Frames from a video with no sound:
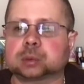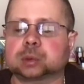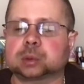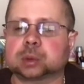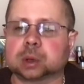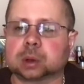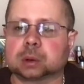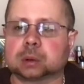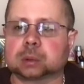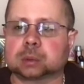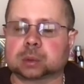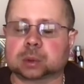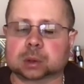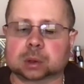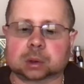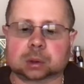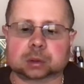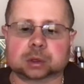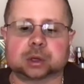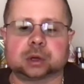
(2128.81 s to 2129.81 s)
We're
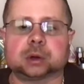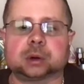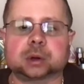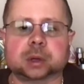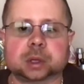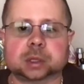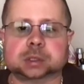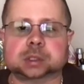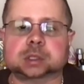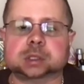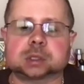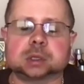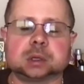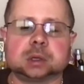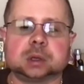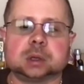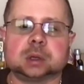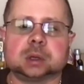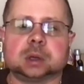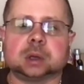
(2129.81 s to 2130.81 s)
all curious,
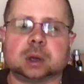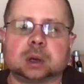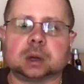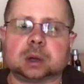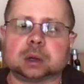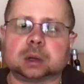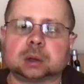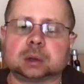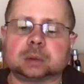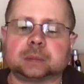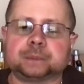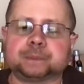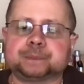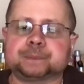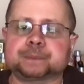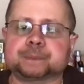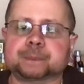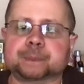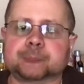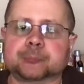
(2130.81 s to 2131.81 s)

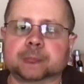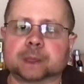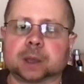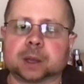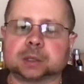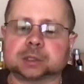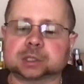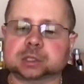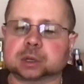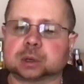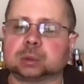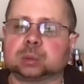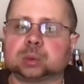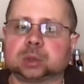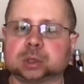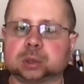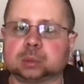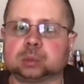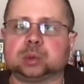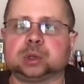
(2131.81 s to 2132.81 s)
and so we
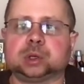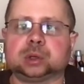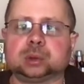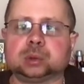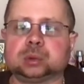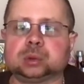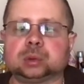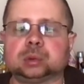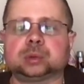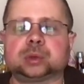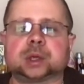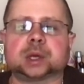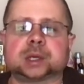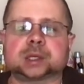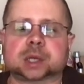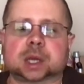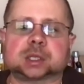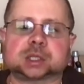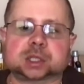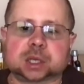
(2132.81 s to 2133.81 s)
do things
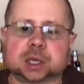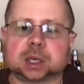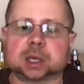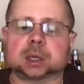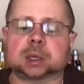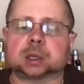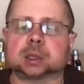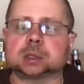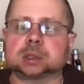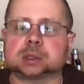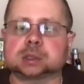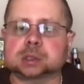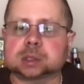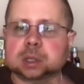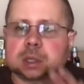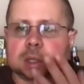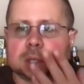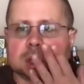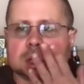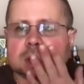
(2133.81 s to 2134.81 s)
as kids.
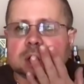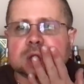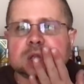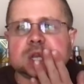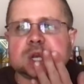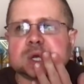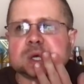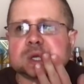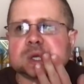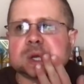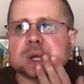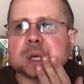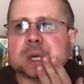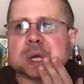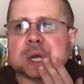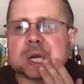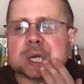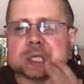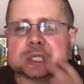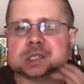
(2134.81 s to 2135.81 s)
Not
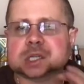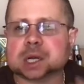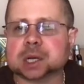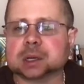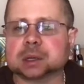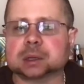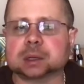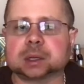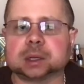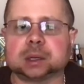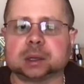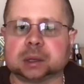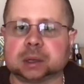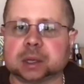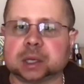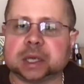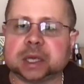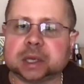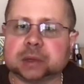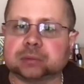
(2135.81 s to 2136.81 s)
necessarily
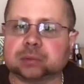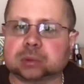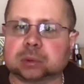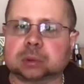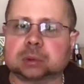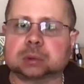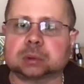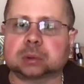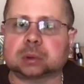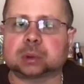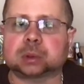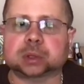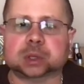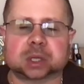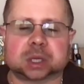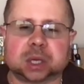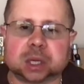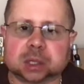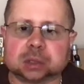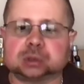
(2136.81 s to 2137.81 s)
evil or to
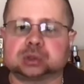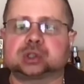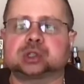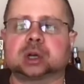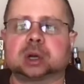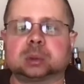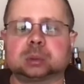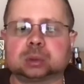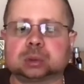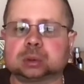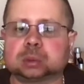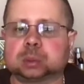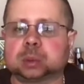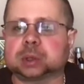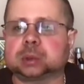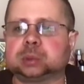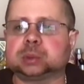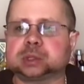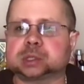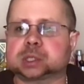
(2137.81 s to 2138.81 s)
get in trouble,
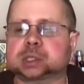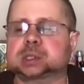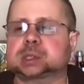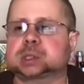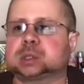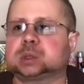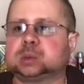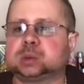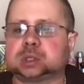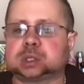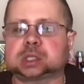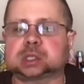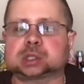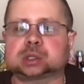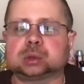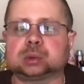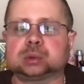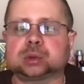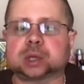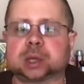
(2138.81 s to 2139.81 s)
but we just
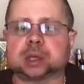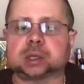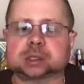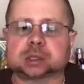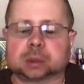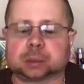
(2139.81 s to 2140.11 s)
do things.